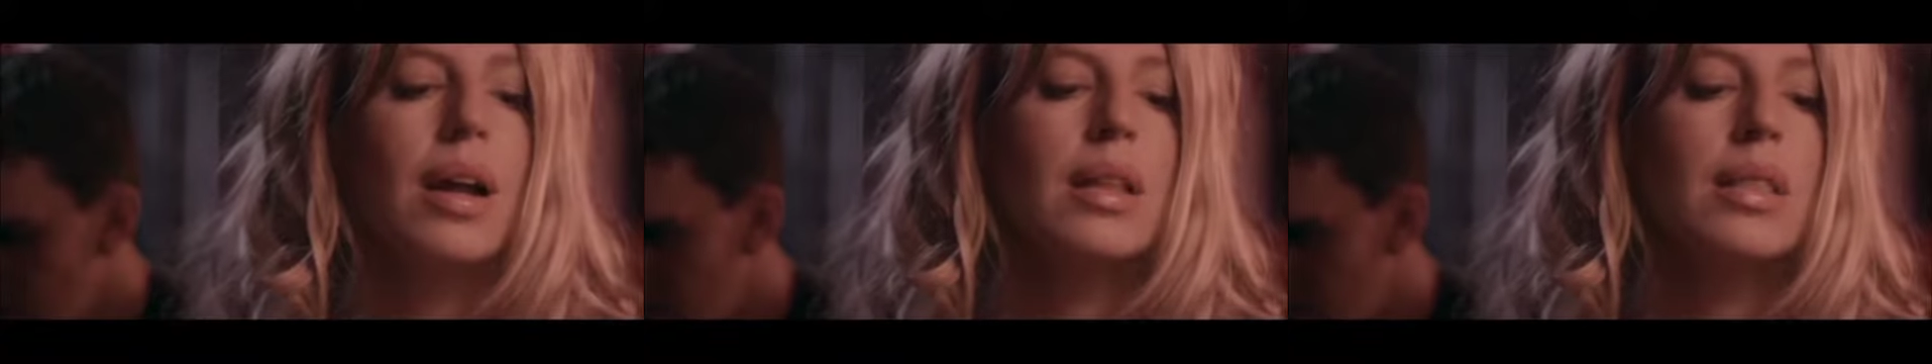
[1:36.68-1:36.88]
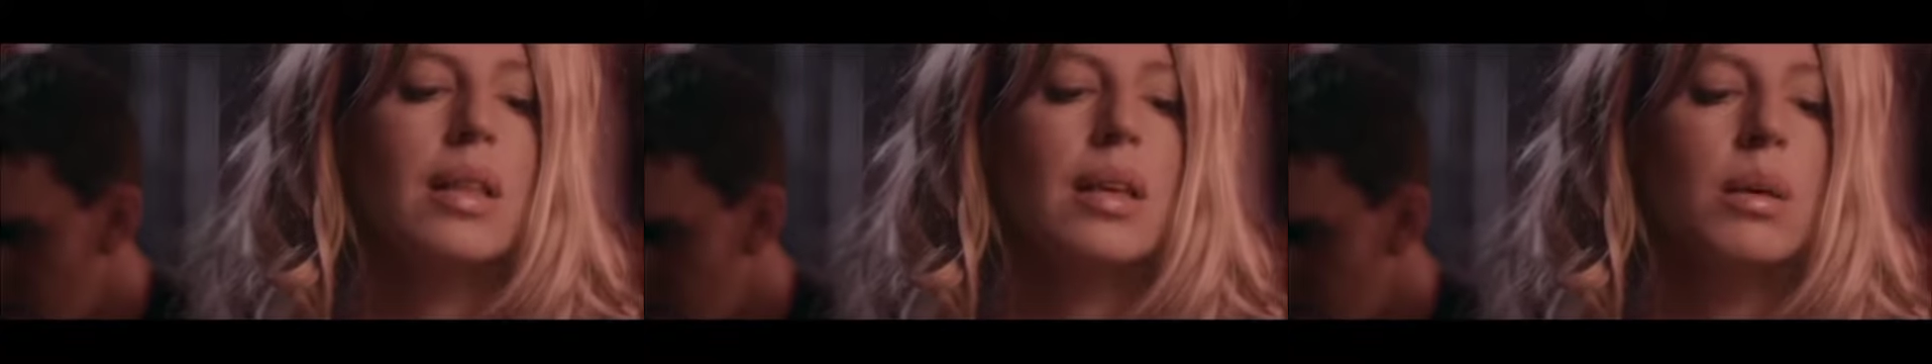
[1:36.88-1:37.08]

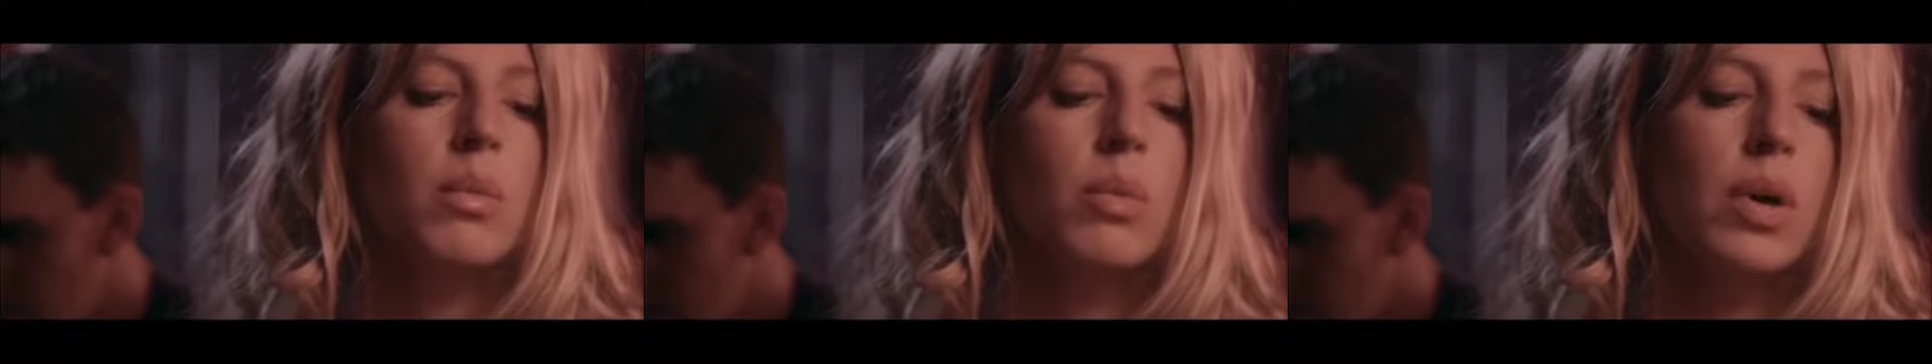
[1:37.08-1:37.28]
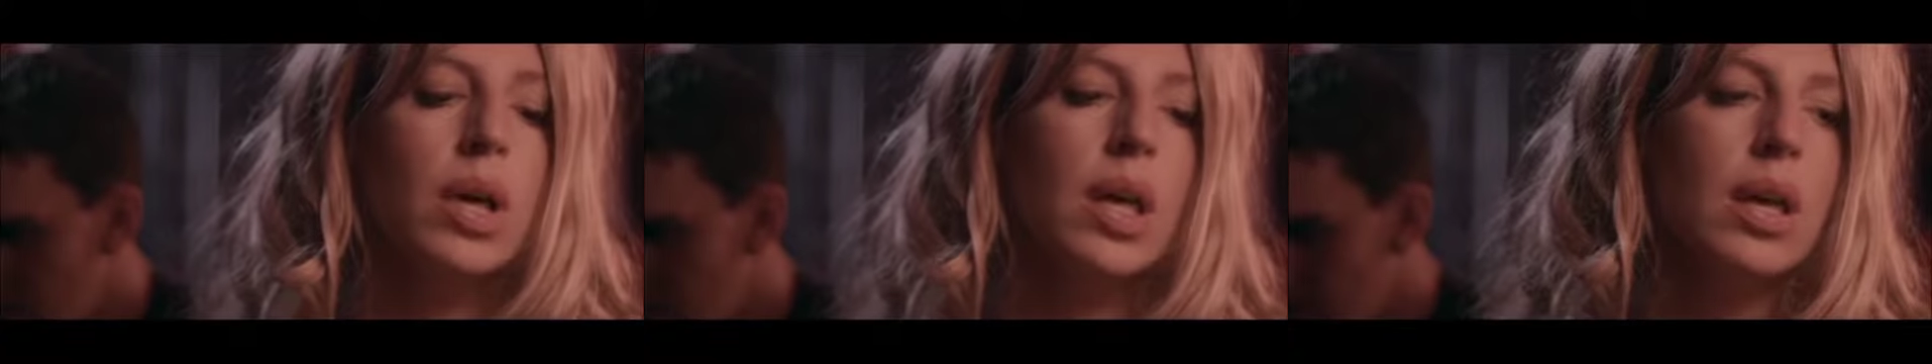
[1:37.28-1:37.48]
And then
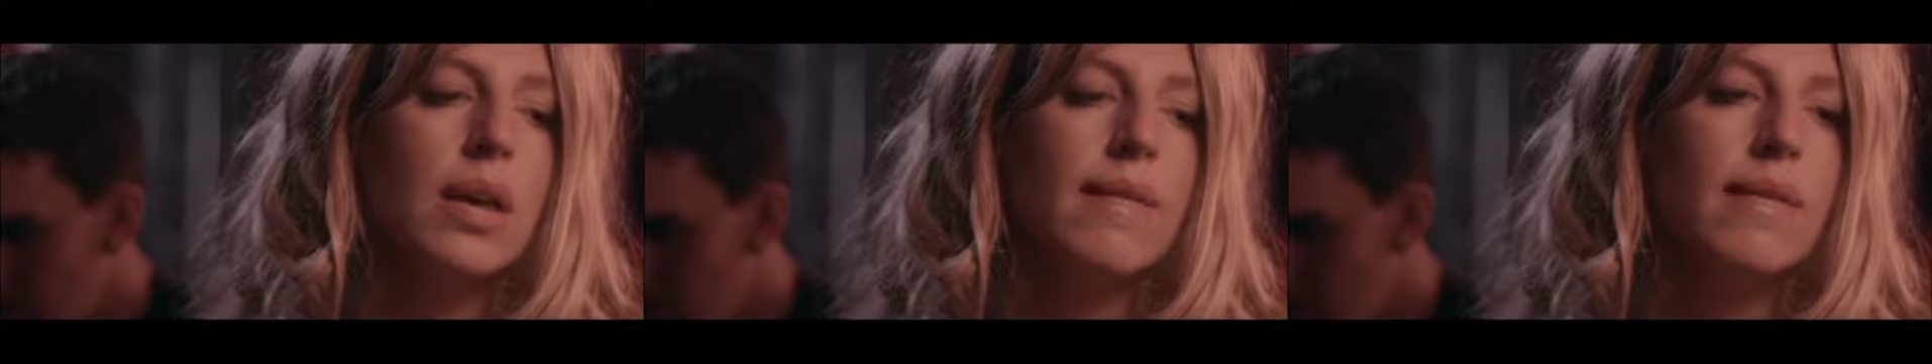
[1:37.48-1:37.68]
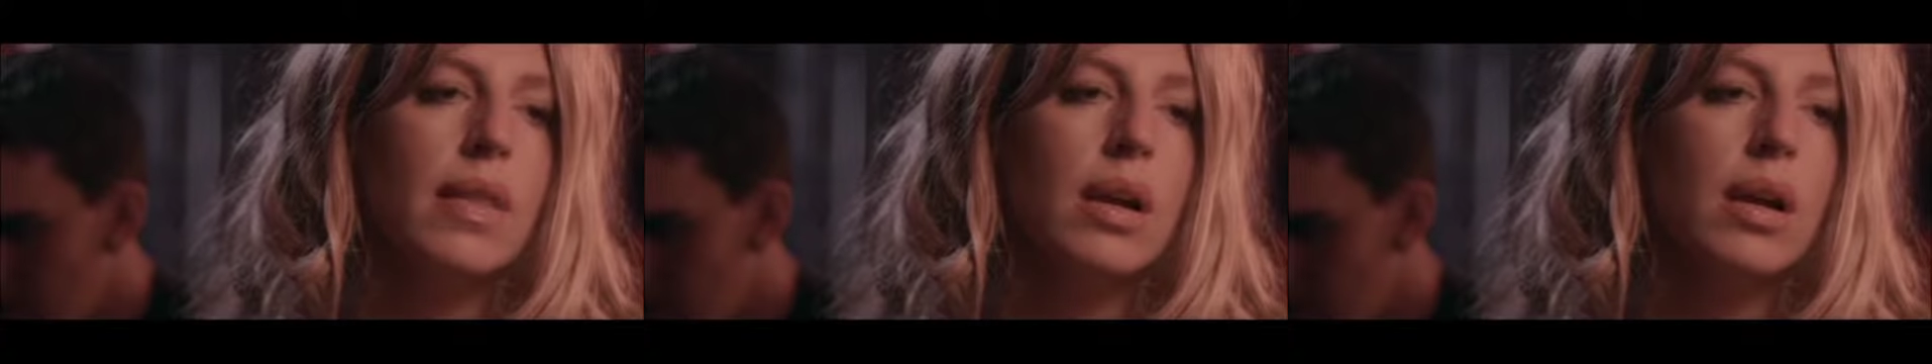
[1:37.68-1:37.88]

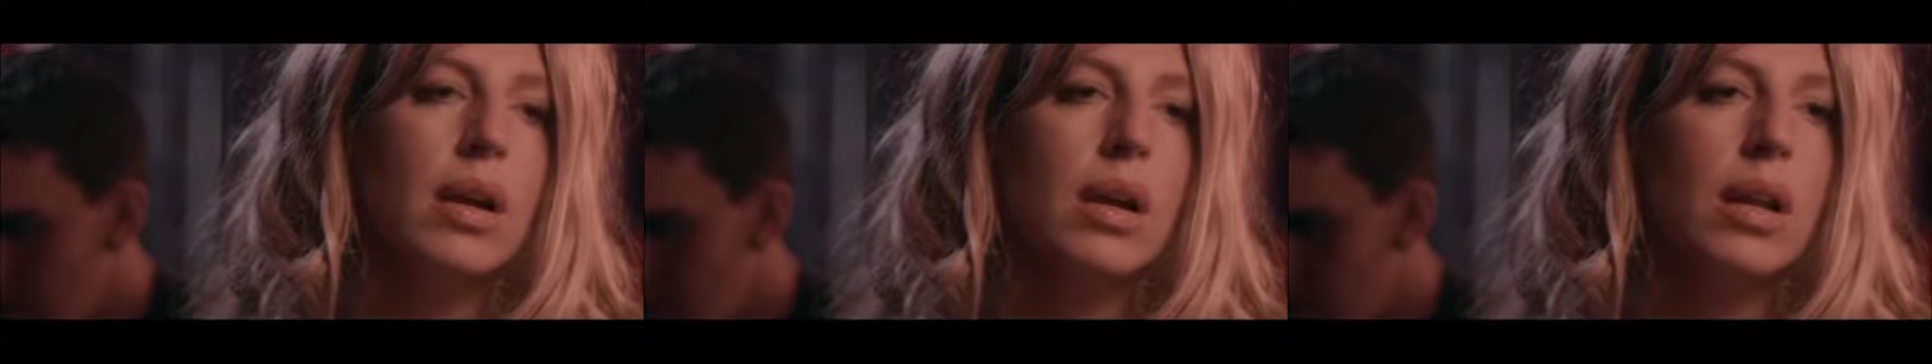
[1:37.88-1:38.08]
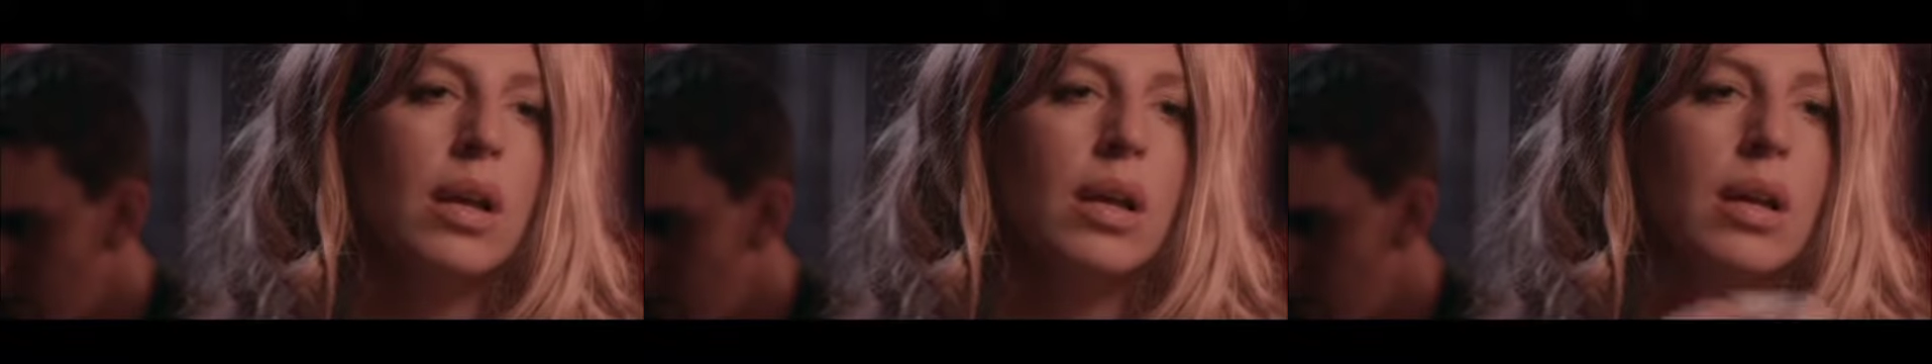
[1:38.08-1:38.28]
wave their
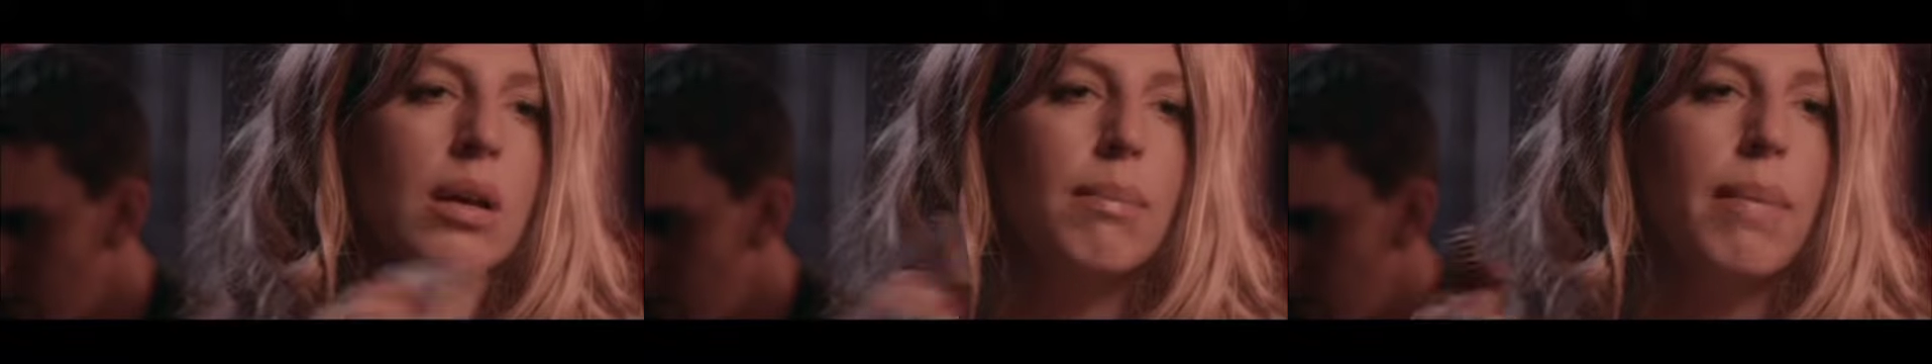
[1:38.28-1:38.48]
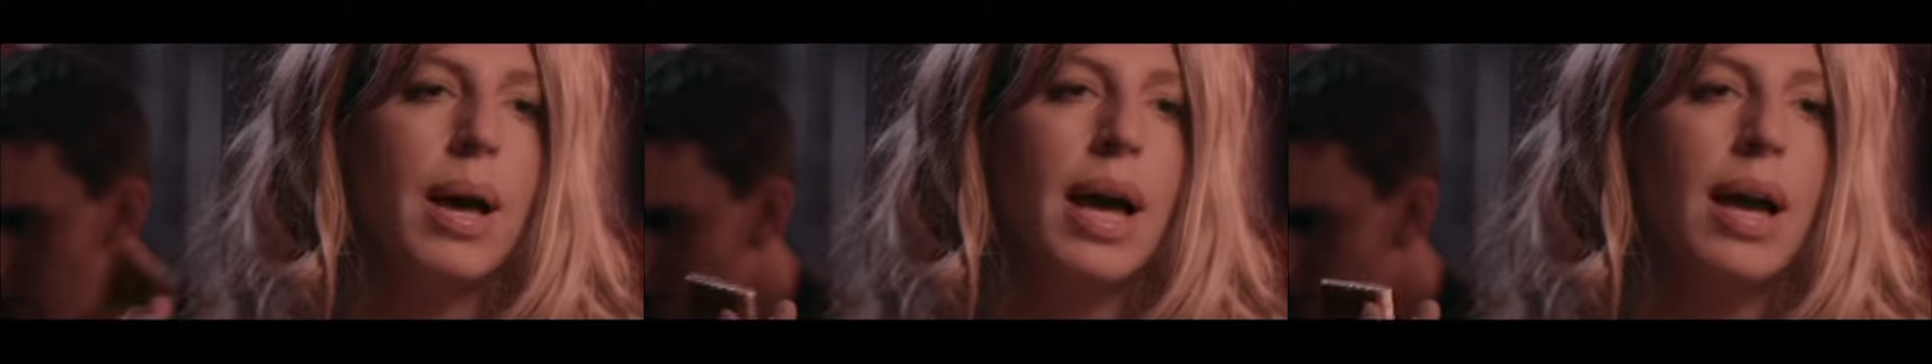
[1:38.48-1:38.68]
little
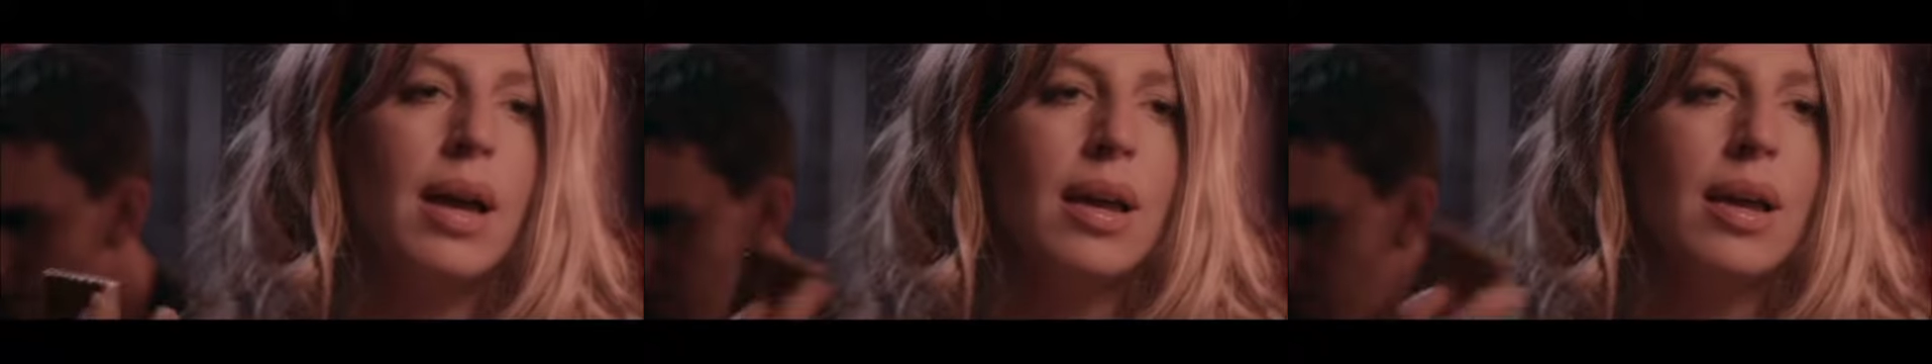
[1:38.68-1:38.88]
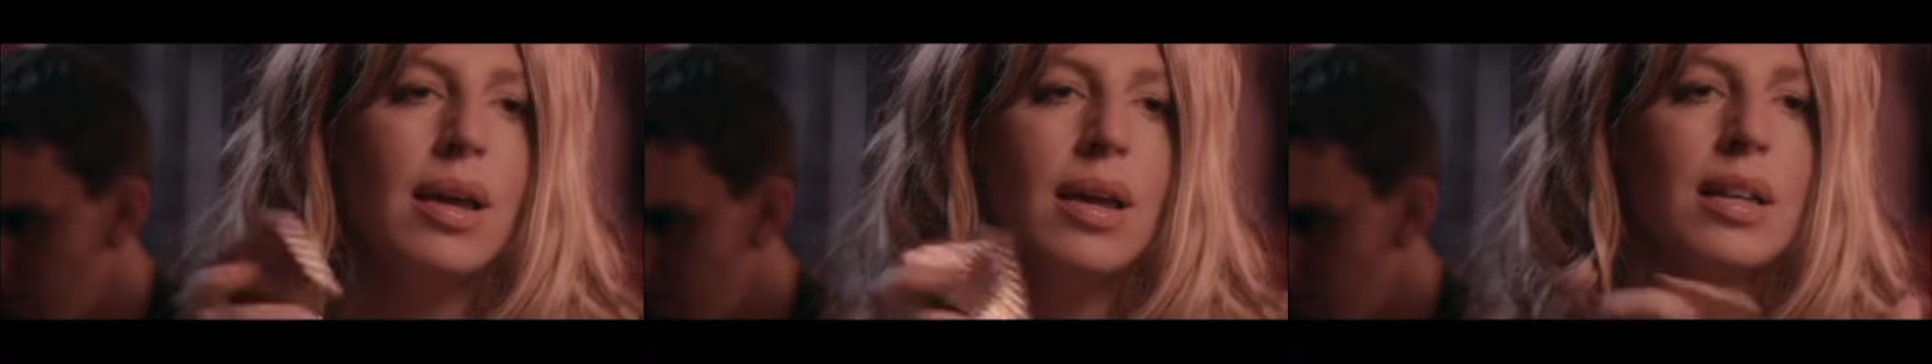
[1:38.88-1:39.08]

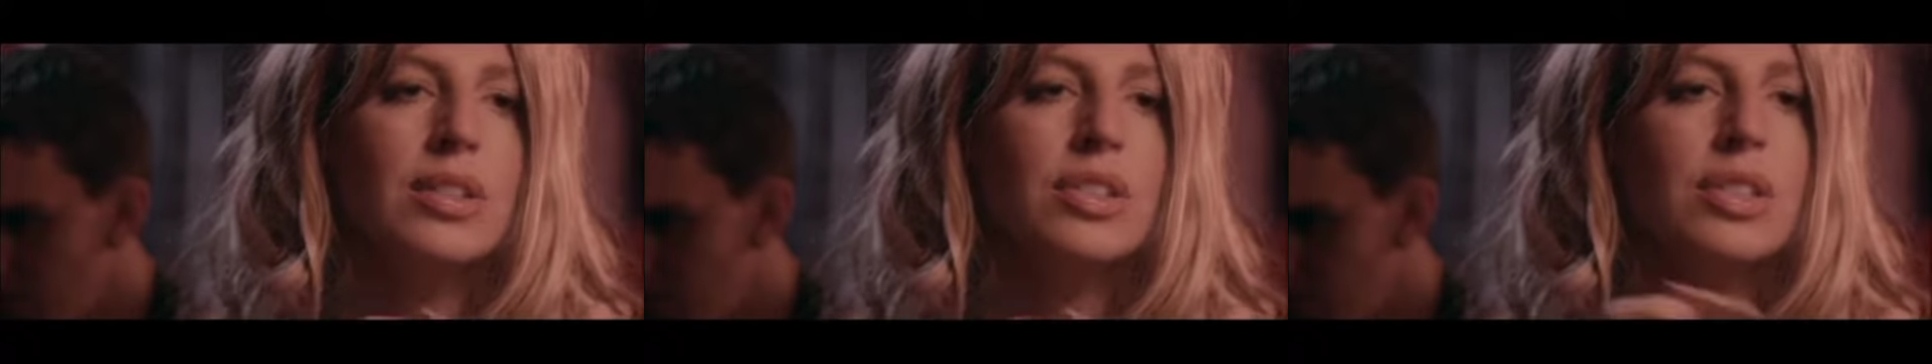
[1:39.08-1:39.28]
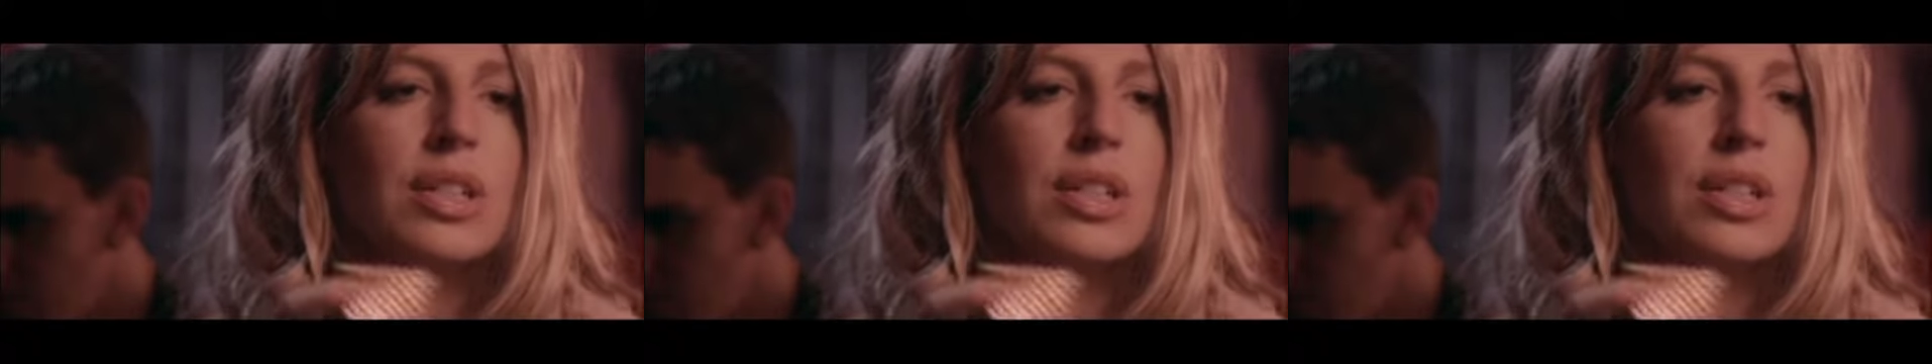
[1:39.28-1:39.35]
badge